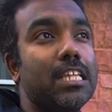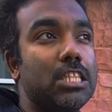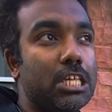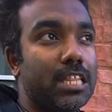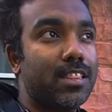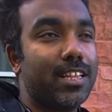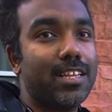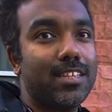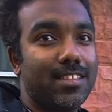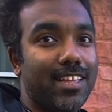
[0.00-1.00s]

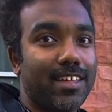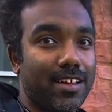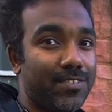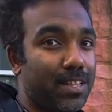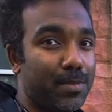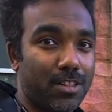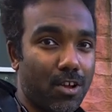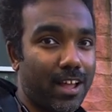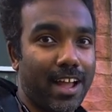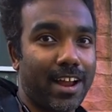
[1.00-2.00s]
Generally, they are available
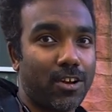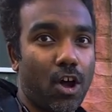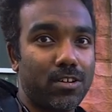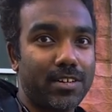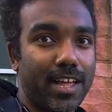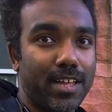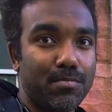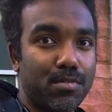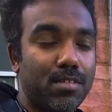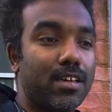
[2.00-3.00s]
at all
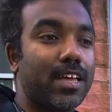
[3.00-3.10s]
times